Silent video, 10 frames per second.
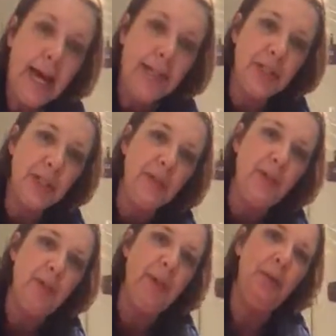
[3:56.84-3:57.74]
I just
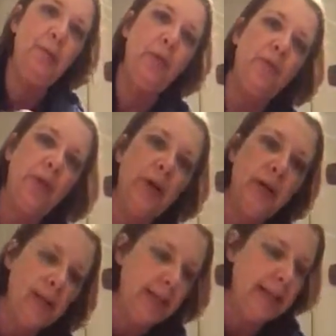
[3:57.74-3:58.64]
flip him over
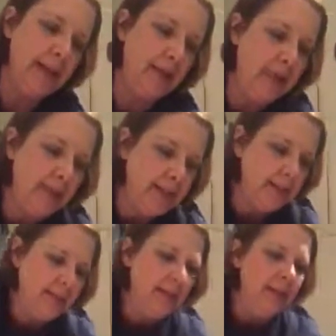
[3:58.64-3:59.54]
like
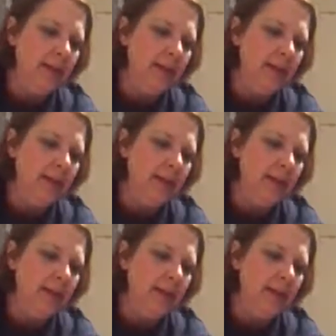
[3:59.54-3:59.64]
this.